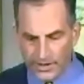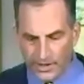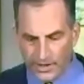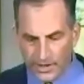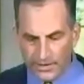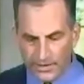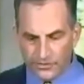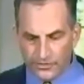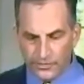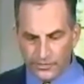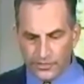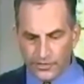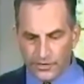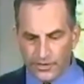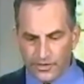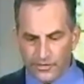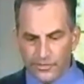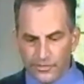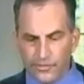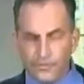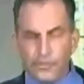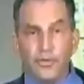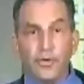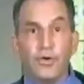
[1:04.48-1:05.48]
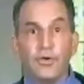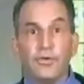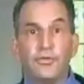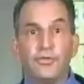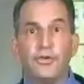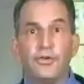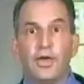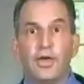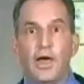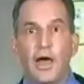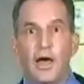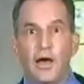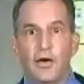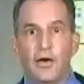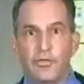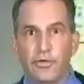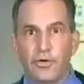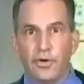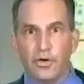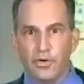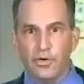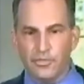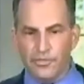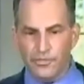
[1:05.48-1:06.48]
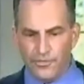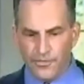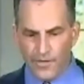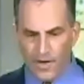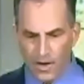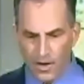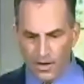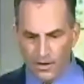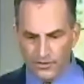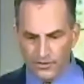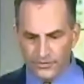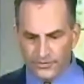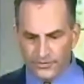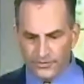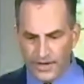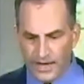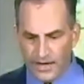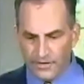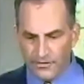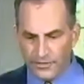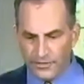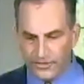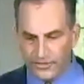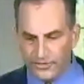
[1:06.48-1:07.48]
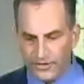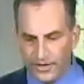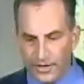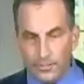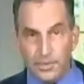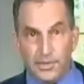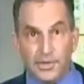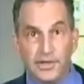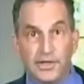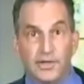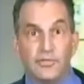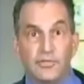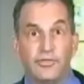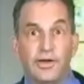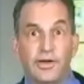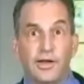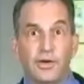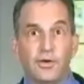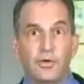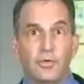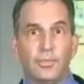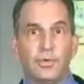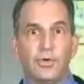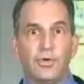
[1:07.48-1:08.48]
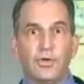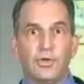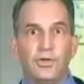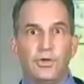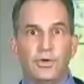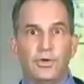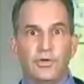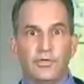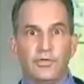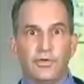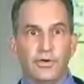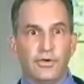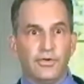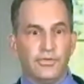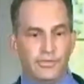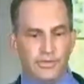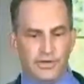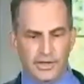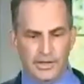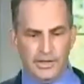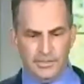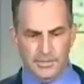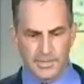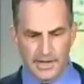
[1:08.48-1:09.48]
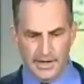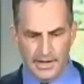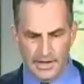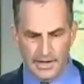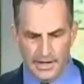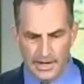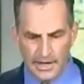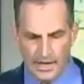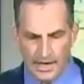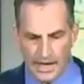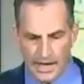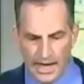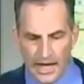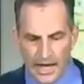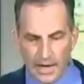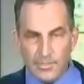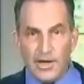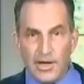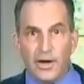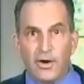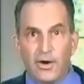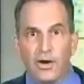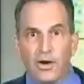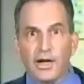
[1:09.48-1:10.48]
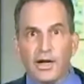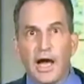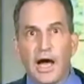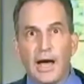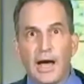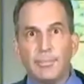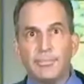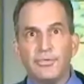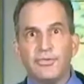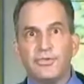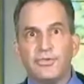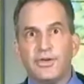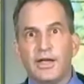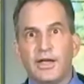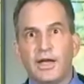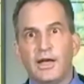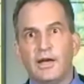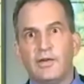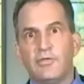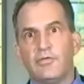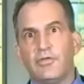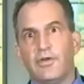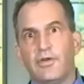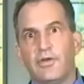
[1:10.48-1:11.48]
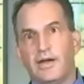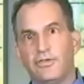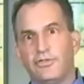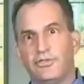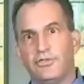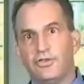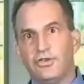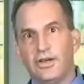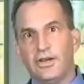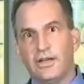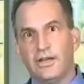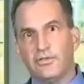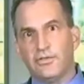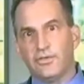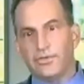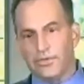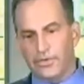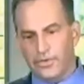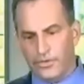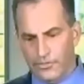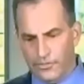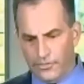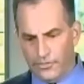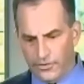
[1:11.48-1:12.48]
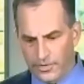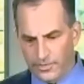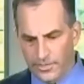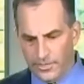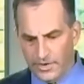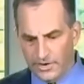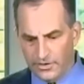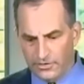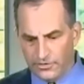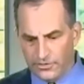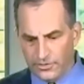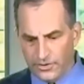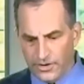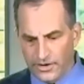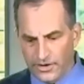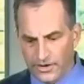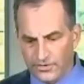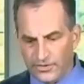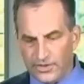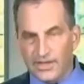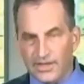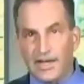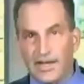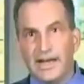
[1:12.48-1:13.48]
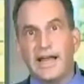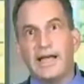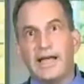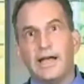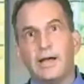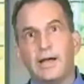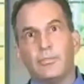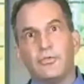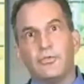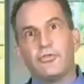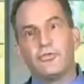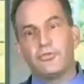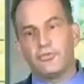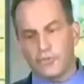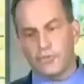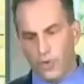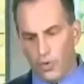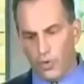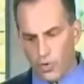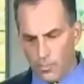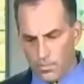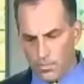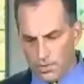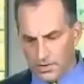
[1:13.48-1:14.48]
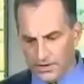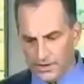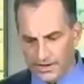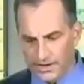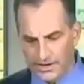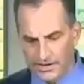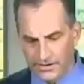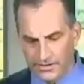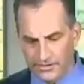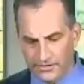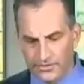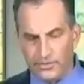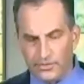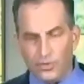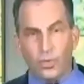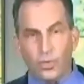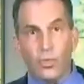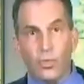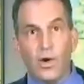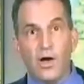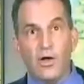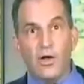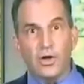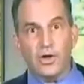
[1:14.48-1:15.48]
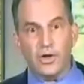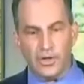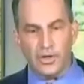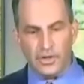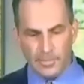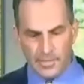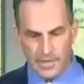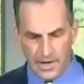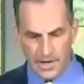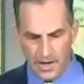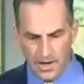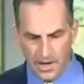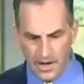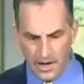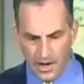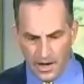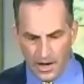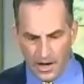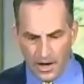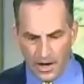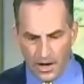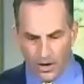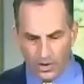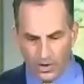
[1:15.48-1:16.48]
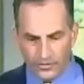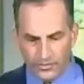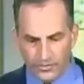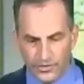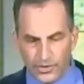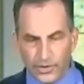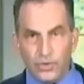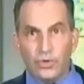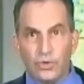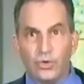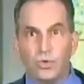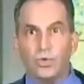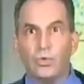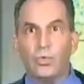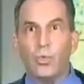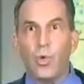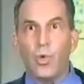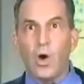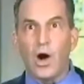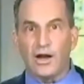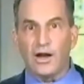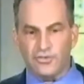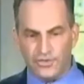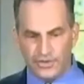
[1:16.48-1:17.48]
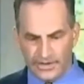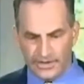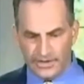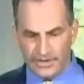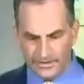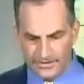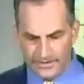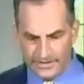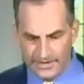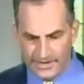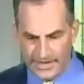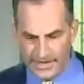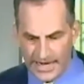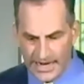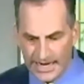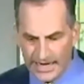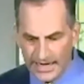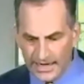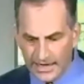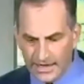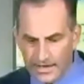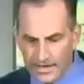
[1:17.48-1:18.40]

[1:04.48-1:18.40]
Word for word: us for the first ever Fall Staff Assembly at Vanderbilt University. I'm Eric Kopstain, Vice Chancellor for Administration, and I am so pleased to welcome all of you watching today.